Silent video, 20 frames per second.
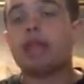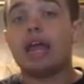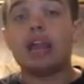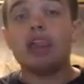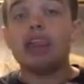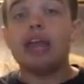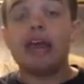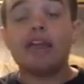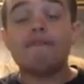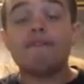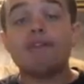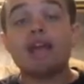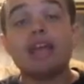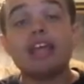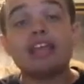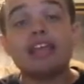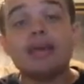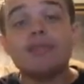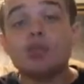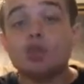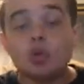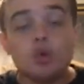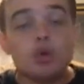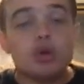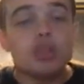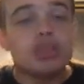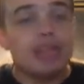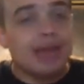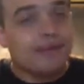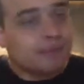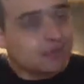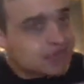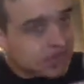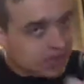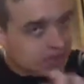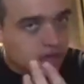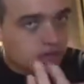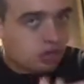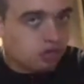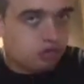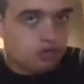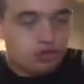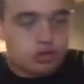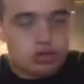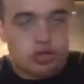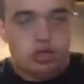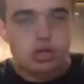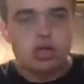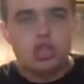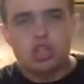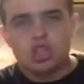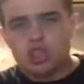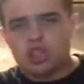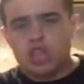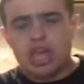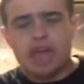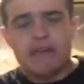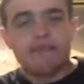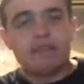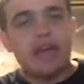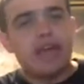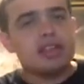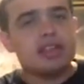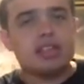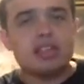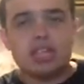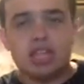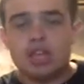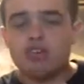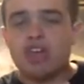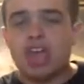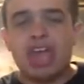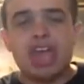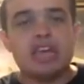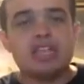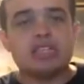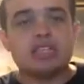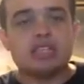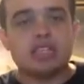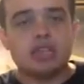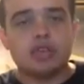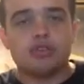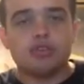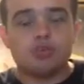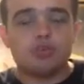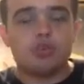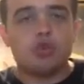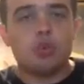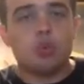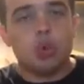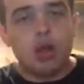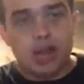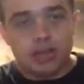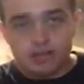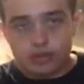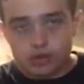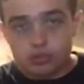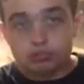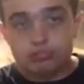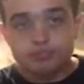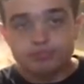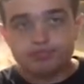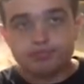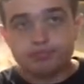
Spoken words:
In a lot of fighting games, you always have tiers. You have the S tier, the A tier, whatever.